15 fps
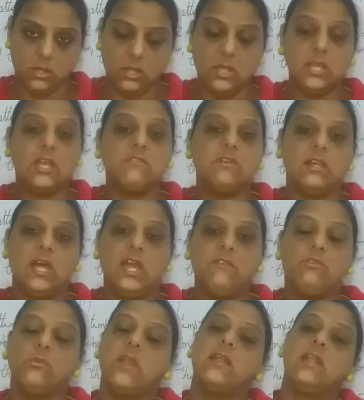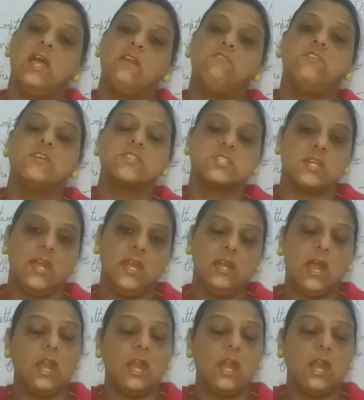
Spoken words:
he gave a life to that lifeless child,